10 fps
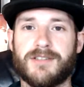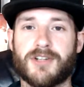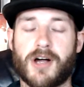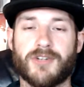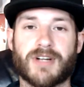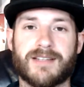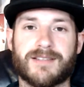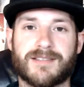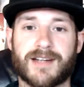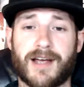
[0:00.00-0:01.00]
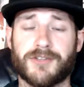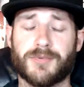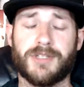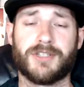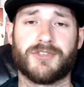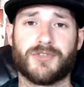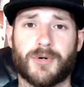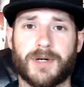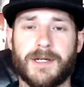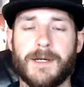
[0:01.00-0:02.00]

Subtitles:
contrasting styles, really good story.